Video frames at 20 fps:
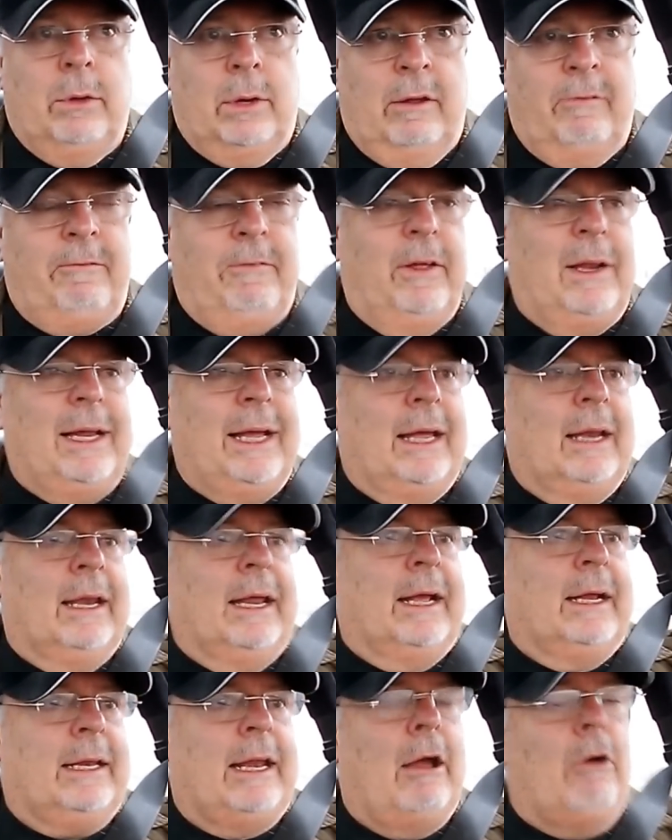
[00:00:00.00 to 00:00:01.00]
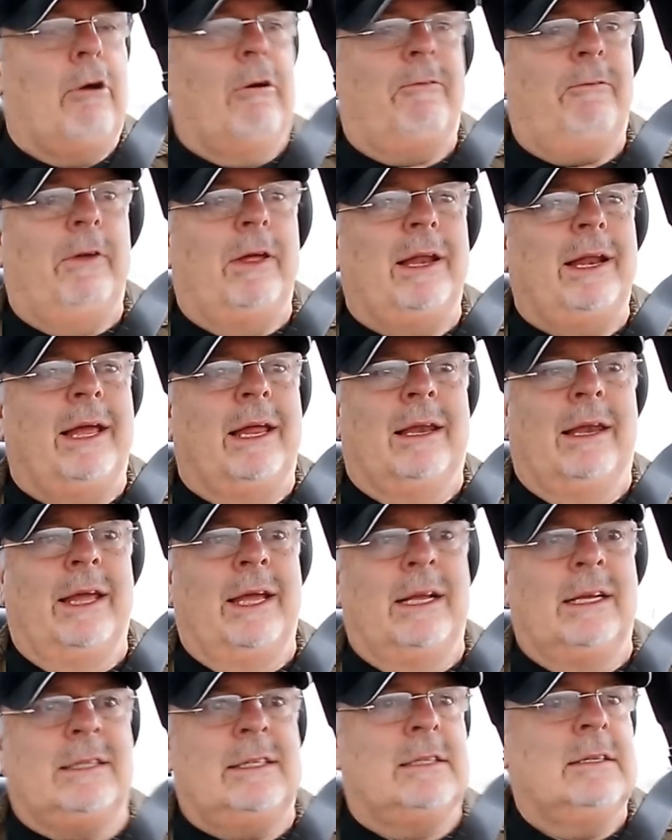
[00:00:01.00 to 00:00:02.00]
an affiliate link. Now, affiliate
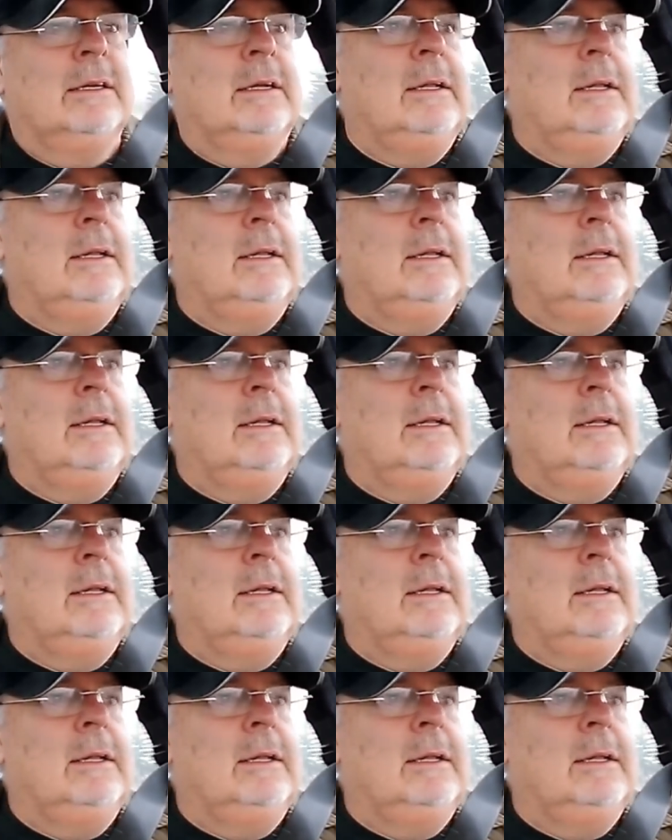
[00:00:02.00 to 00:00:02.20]
links,